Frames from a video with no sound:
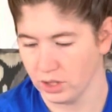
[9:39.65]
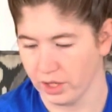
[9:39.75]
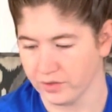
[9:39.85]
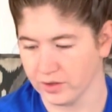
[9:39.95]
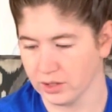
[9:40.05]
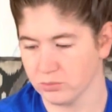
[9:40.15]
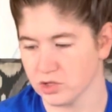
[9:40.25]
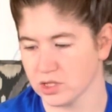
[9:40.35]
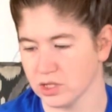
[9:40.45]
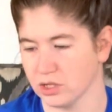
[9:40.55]
I think I'm just
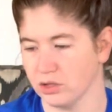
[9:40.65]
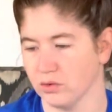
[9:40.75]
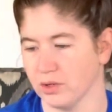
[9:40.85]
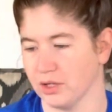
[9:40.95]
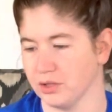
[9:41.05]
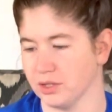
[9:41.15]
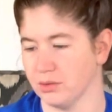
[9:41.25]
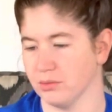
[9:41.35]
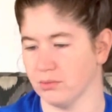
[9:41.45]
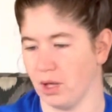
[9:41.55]
gonna go around it.
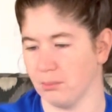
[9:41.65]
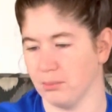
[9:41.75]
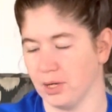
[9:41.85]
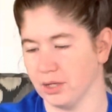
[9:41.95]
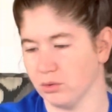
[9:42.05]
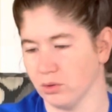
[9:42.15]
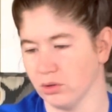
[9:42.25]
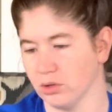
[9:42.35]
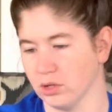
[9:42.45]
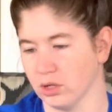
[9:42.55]
I might
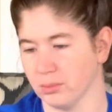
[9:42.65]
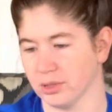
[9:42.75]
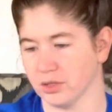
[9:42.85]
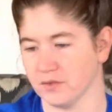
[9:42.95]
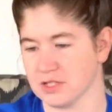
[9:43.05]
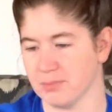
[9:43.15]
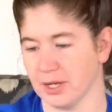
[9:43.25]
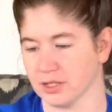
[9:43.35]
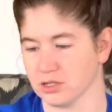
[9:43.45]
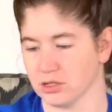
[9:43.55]
oil a little bit of this
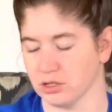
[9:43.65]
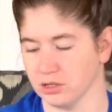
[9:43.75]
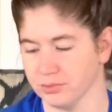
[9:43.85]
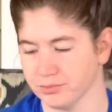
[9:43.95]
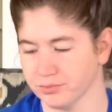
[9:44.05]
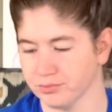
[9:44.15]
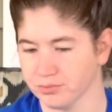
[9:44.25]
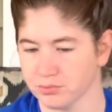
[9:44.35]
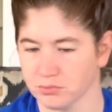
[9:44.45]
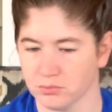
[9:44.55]
back skirt,
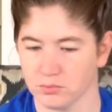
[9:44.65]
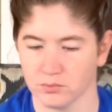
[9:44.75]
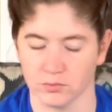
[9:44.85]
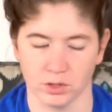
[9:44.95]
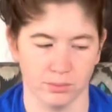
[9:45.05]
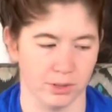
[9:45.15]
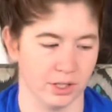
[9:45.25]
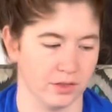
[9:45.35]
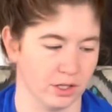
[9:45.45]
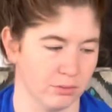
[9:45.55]
but I
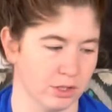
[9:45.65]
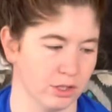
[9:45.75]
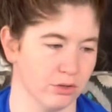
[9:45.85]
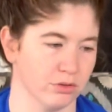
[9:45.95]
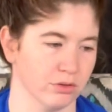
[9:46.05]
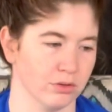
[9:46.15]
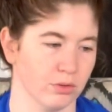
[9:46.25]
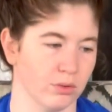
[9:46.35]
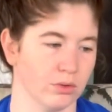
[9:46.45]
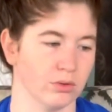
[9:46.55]
think I'm gonna go through and
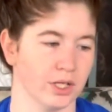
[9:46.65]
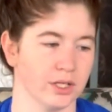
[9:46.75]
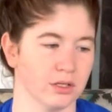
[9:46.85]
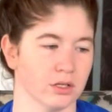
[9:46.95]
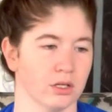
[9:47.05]
oil like